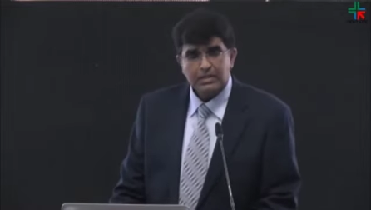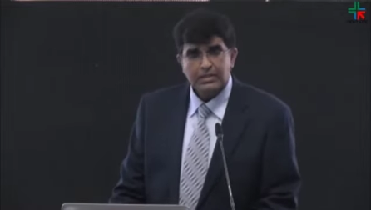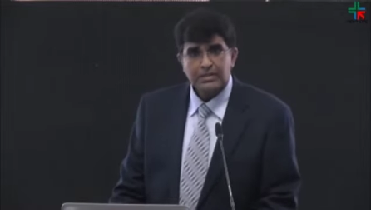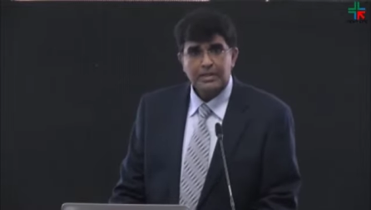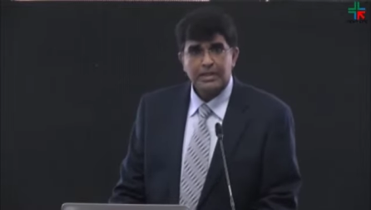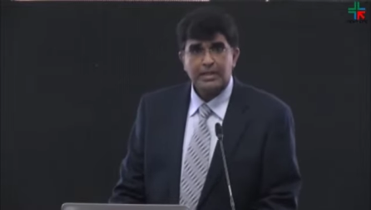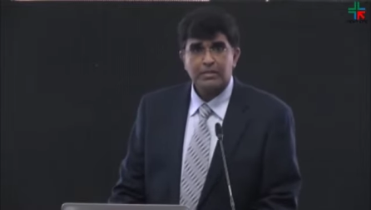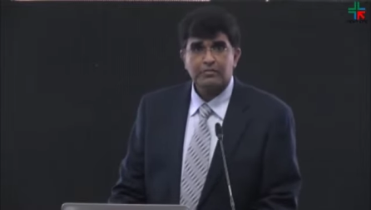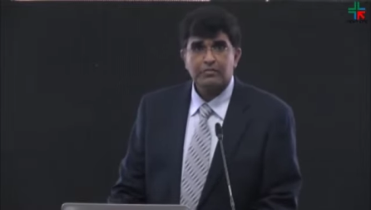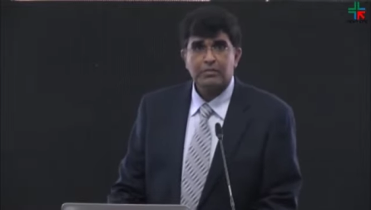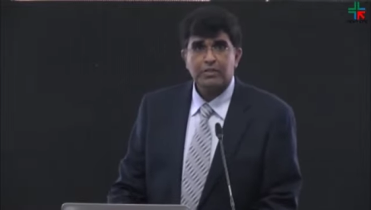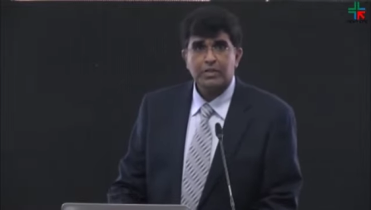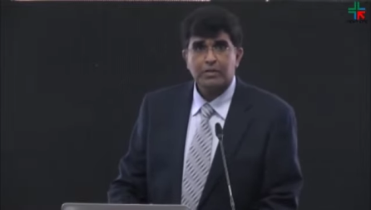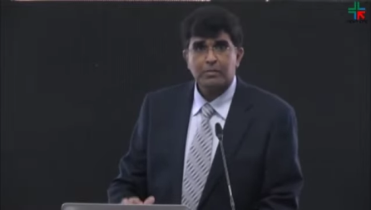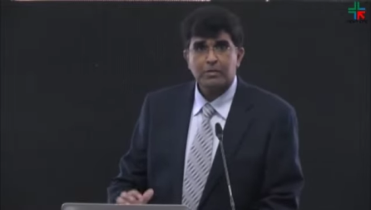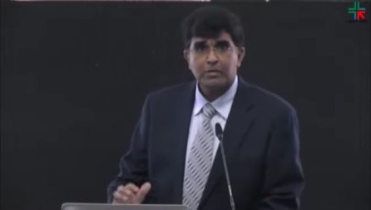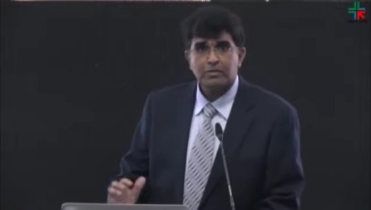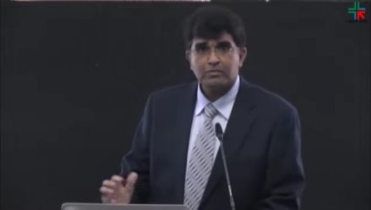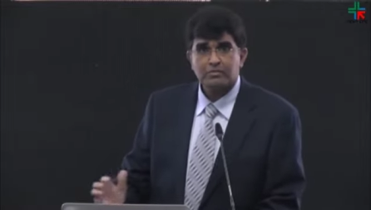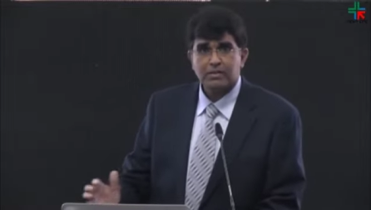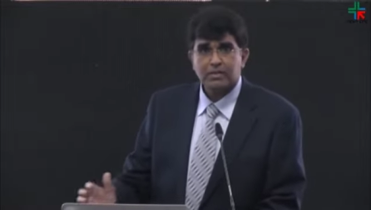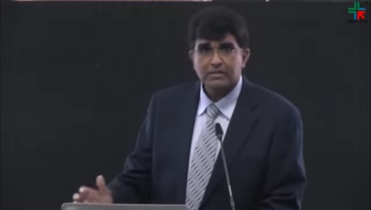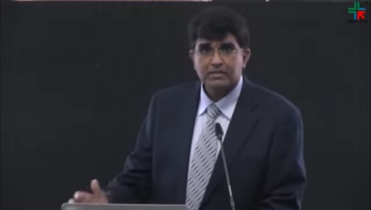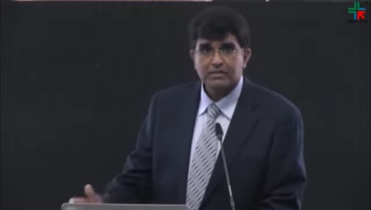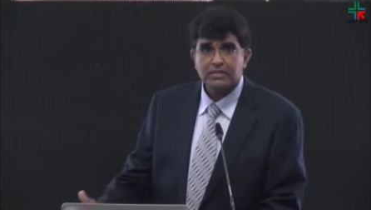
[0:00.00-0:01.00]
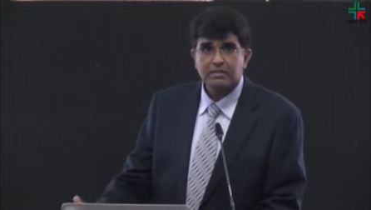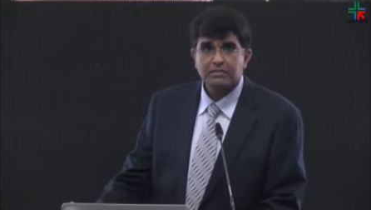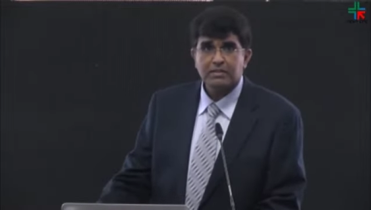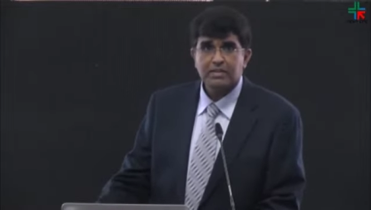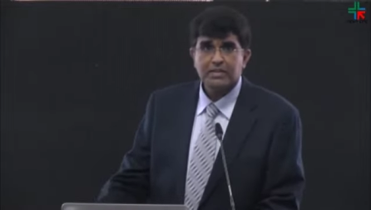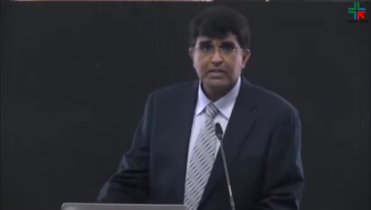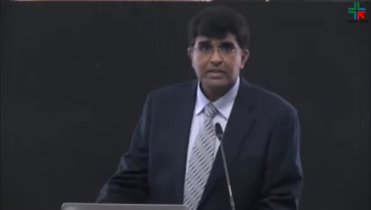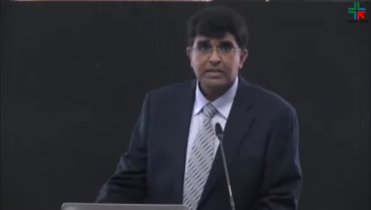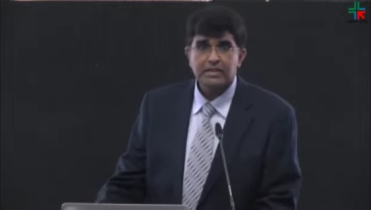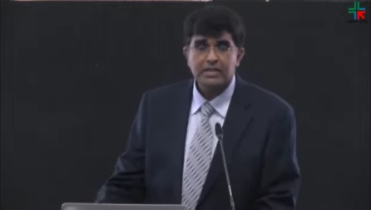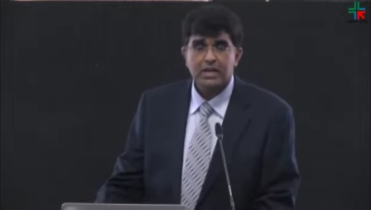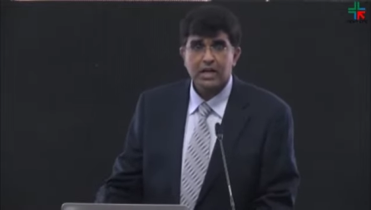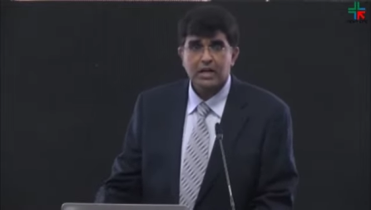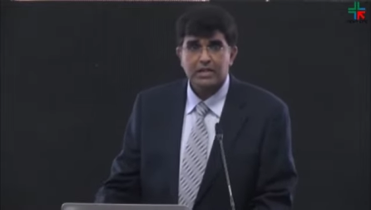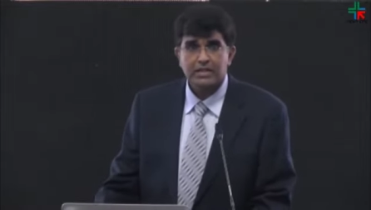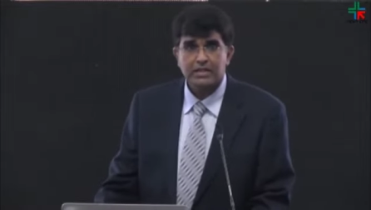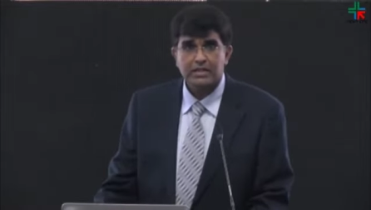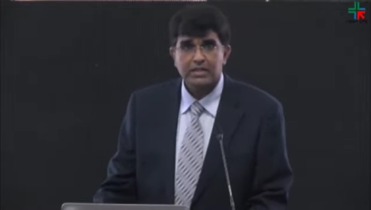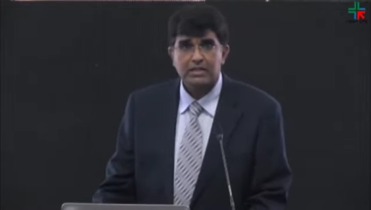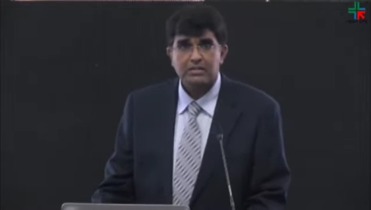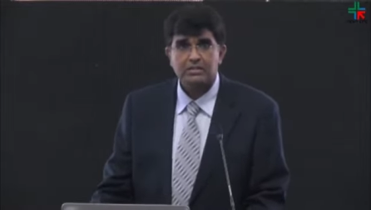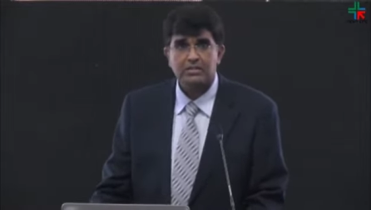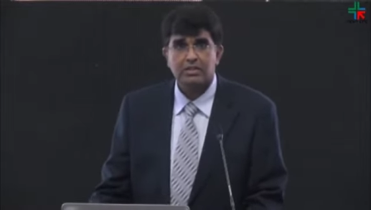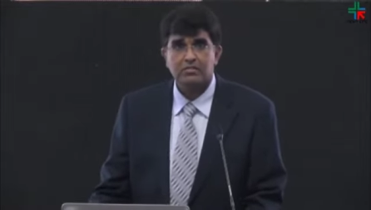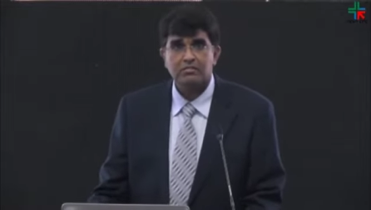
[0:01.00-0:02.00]
They reviewed about 170
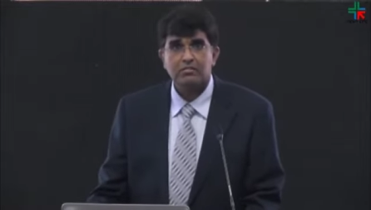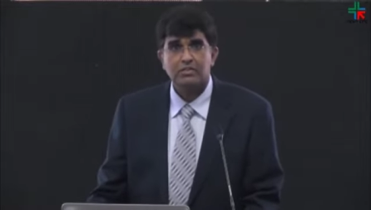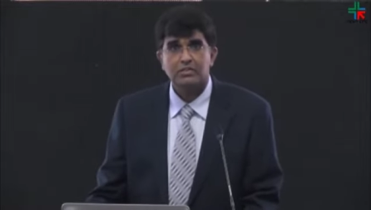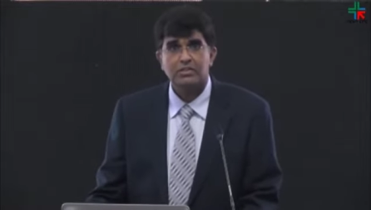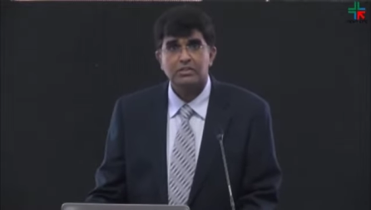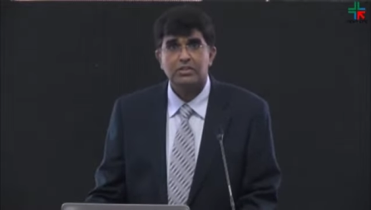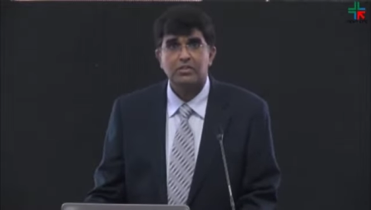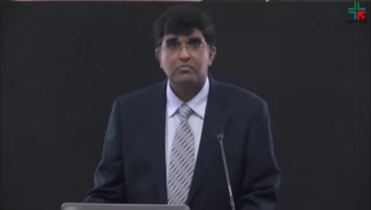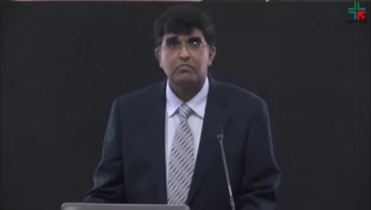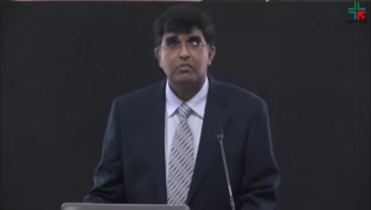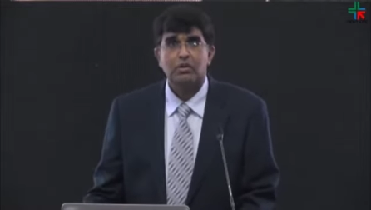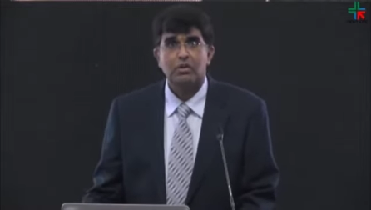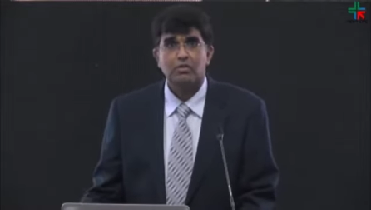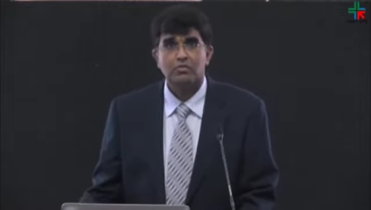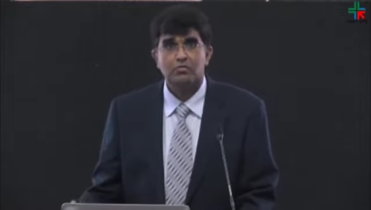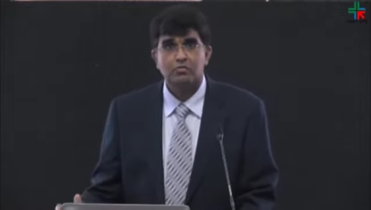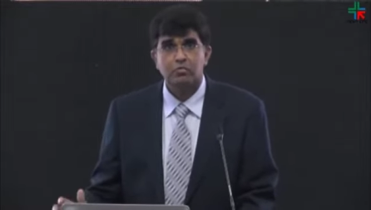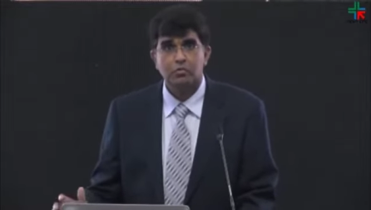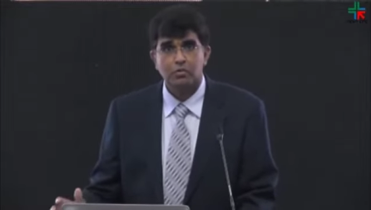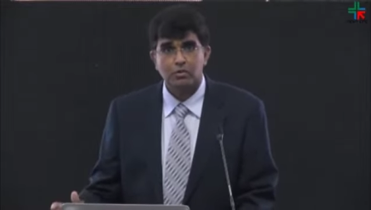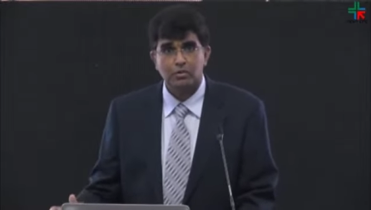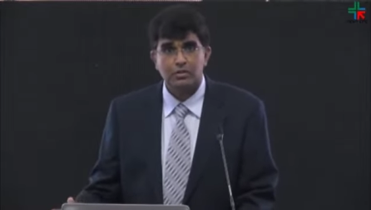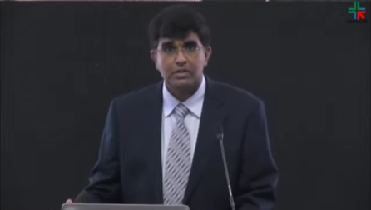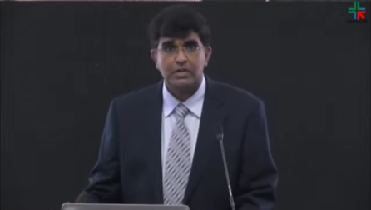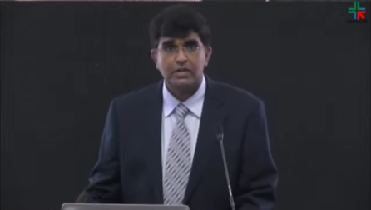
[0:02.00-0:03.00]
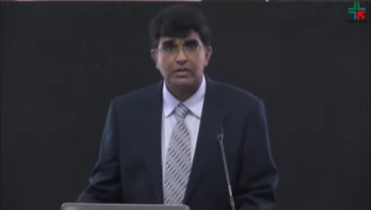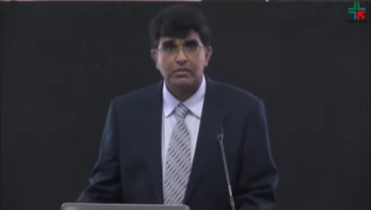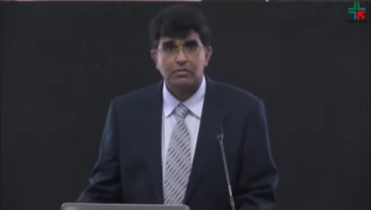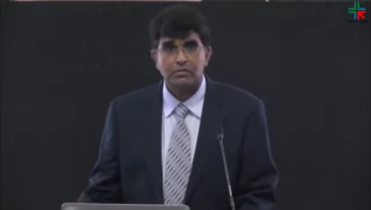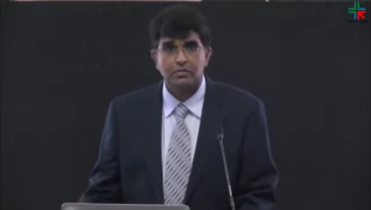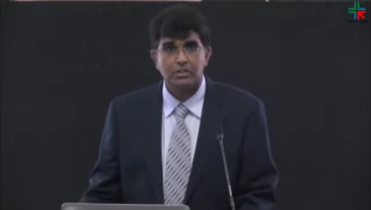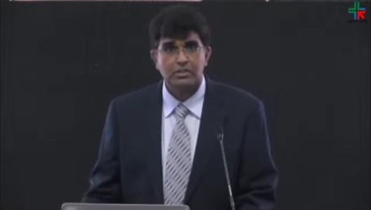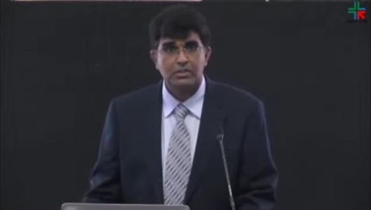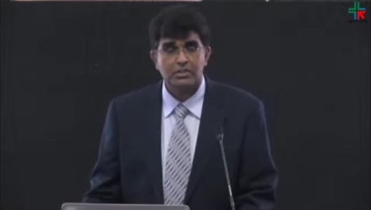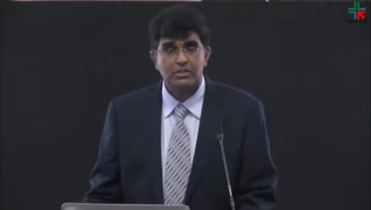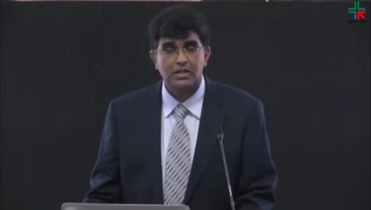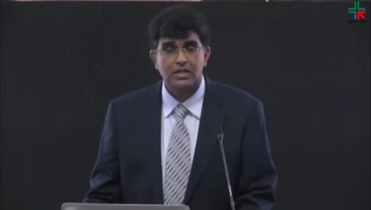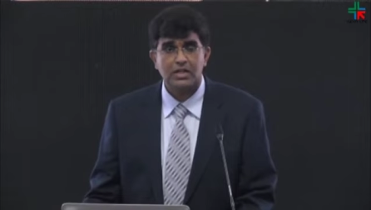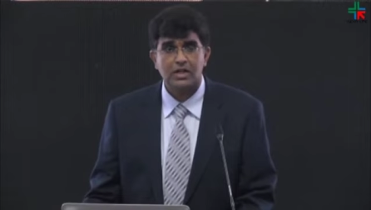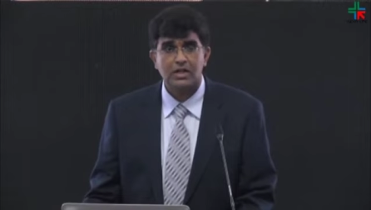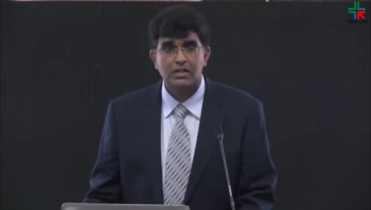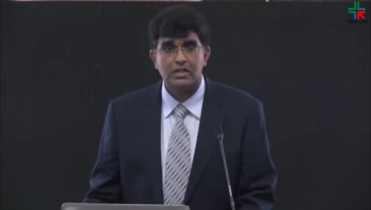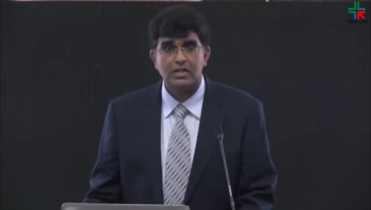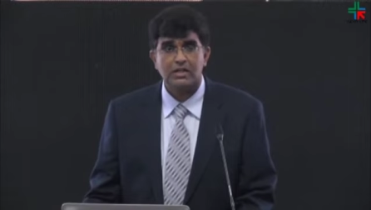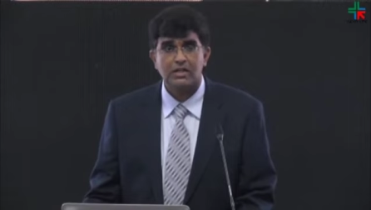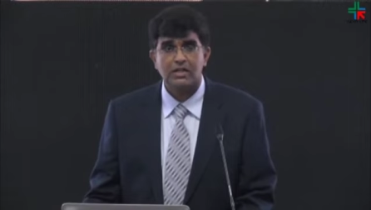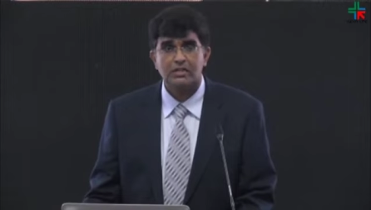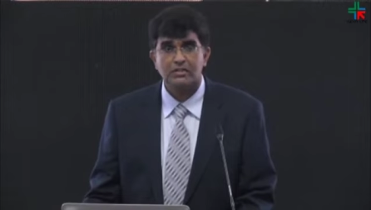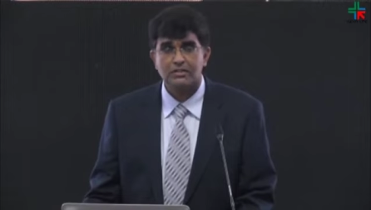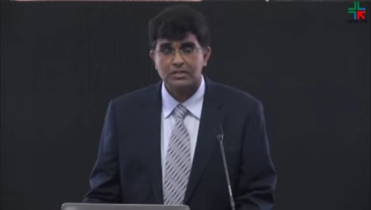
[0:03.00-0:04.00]
articles, of which they found 14 original
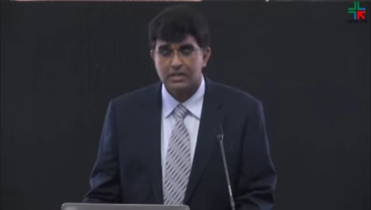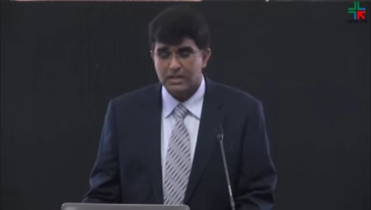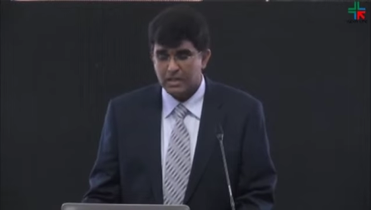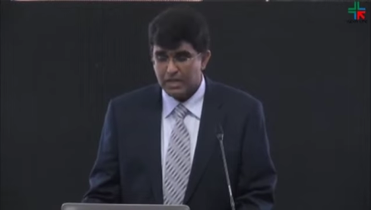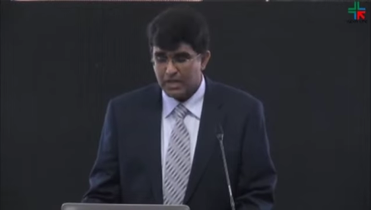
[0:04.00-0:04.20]
articles,